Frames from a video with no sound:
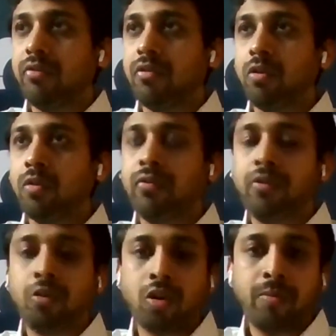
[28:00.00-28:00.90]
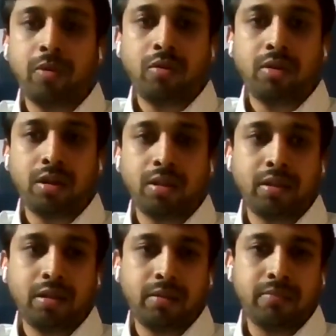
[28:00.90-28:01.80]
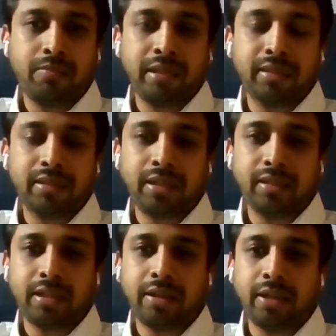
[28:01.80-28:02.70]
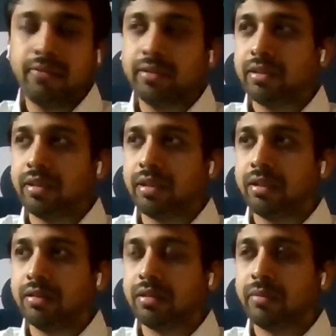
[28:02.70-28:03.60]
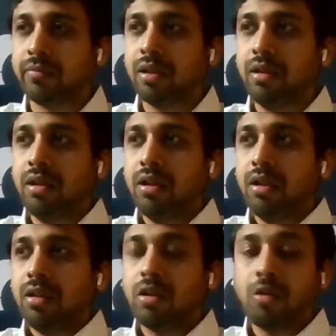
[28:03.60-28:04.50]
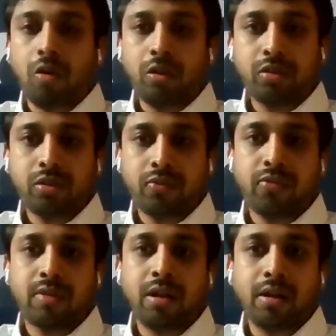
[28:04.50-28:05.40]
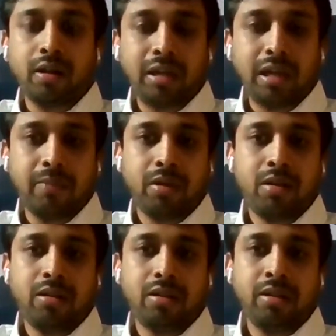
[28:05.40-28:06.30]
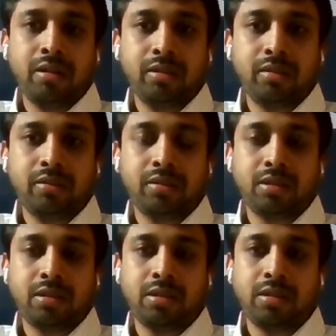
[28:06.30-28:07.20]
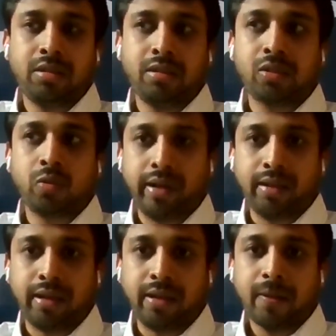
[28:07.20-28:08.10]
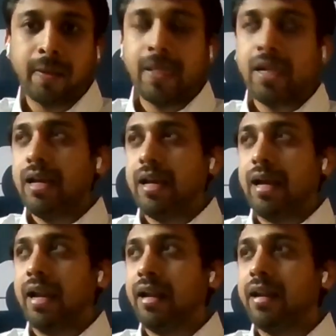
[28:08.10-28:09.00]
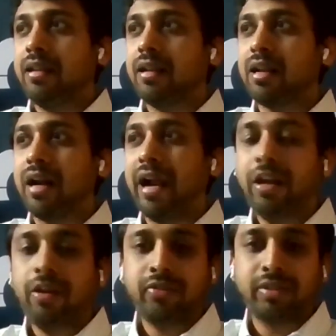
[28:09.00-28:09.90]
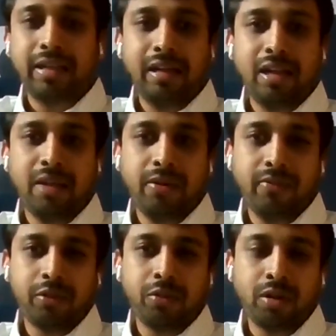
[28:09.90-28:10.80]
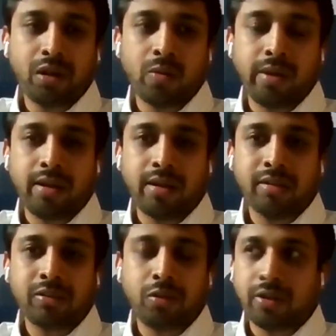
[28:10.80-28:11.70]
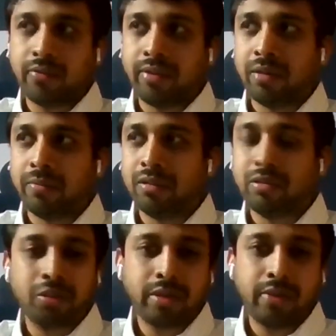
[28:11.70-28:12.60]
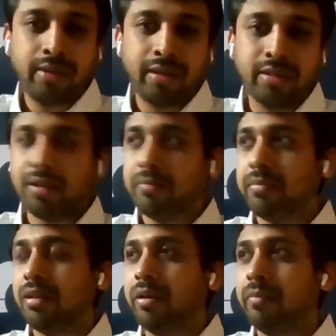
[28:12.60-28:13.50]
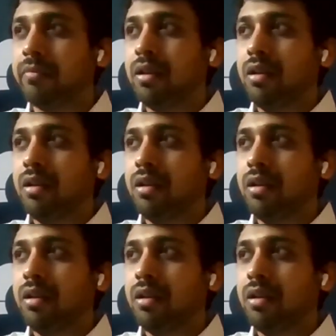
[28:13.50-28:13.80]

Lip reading: if you talk about the big cities and tier 1 cities, the cost of current labor is quite high, and the kind of skilled labor which you require is not available. Just to give an example,